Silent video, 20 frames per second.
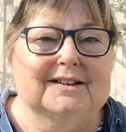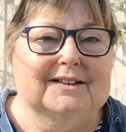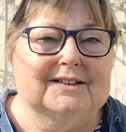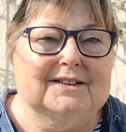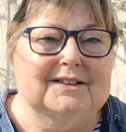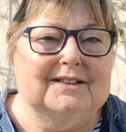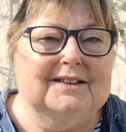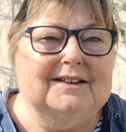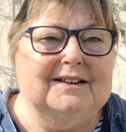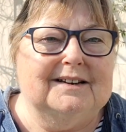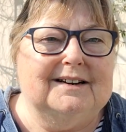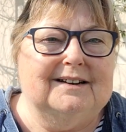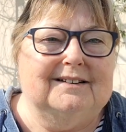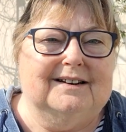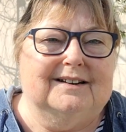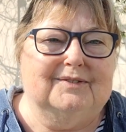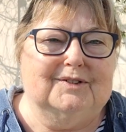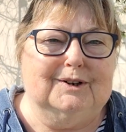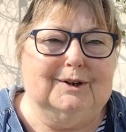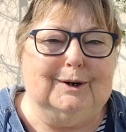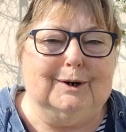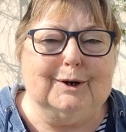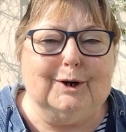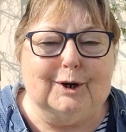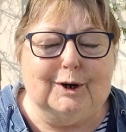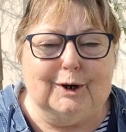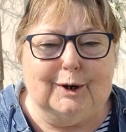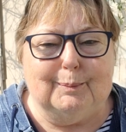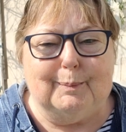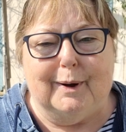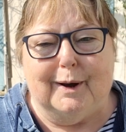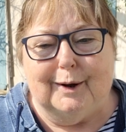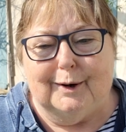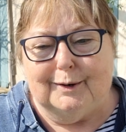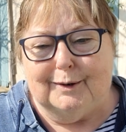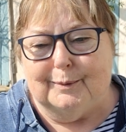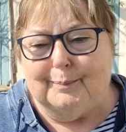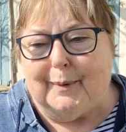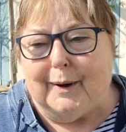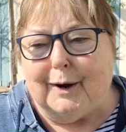so that I don't have to look at
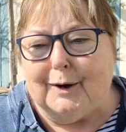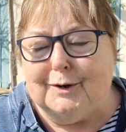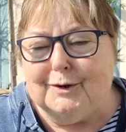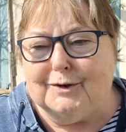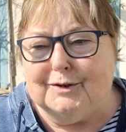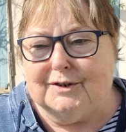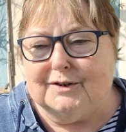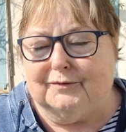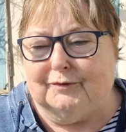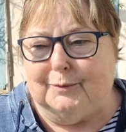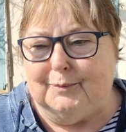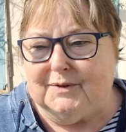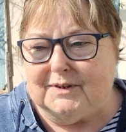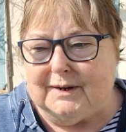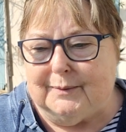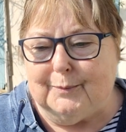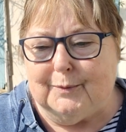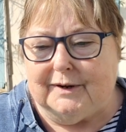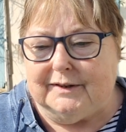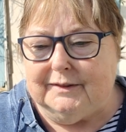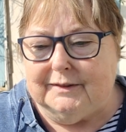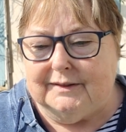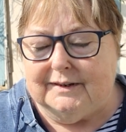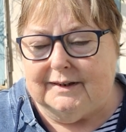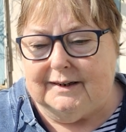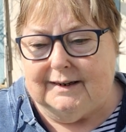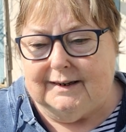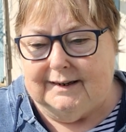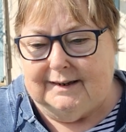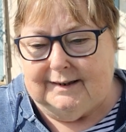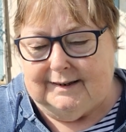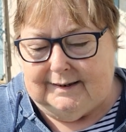the post from someone that